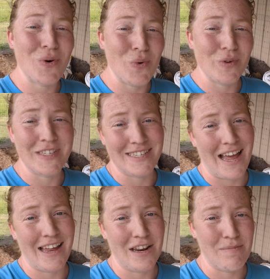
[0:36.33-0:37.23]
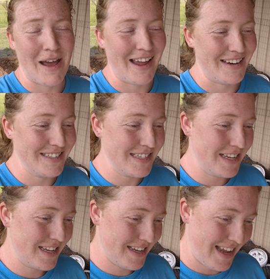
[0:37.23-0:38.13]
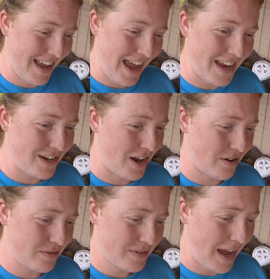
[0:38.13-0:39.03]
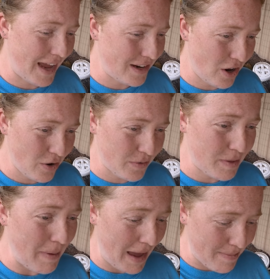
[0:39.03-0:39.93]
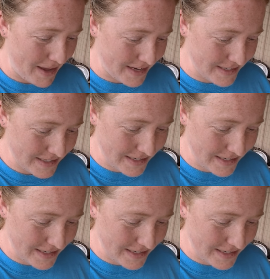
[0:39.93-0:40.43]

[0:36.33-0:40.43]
cool design in mind. I know, the babies.